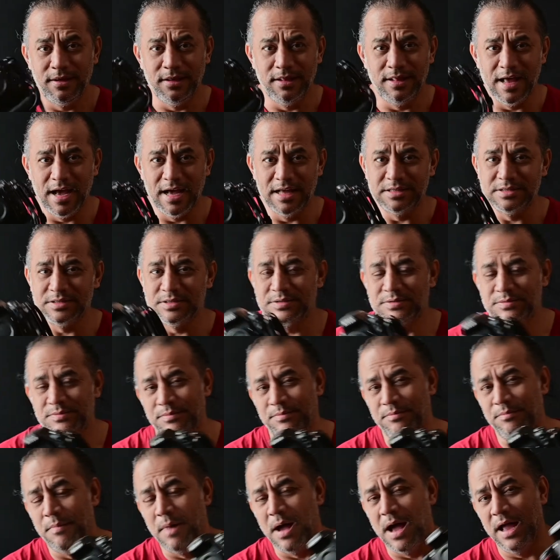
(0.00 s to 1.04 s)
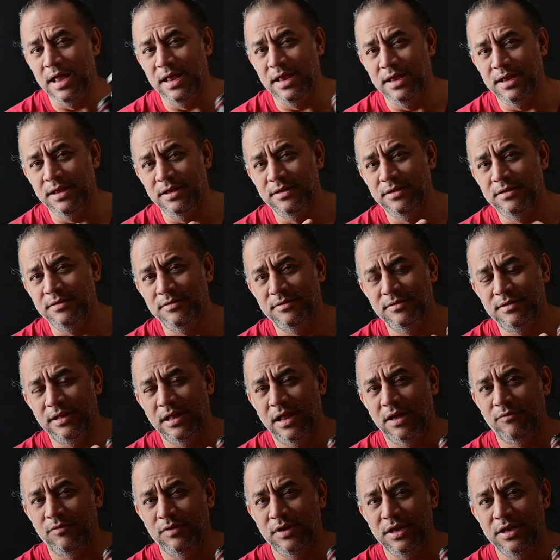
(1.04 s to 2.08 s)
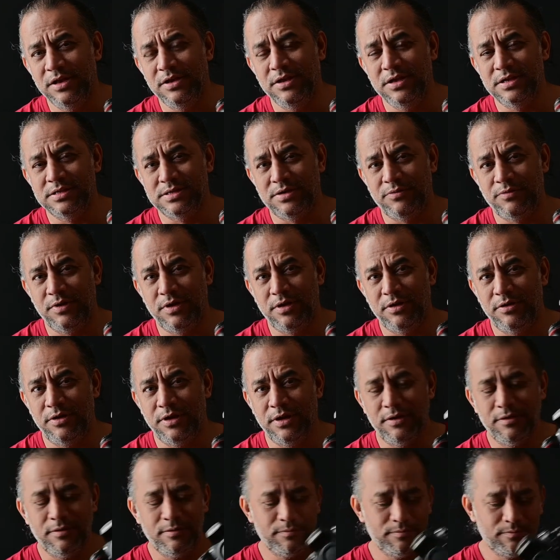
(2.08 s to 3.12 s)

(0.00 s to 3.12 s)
That's my lovely D700.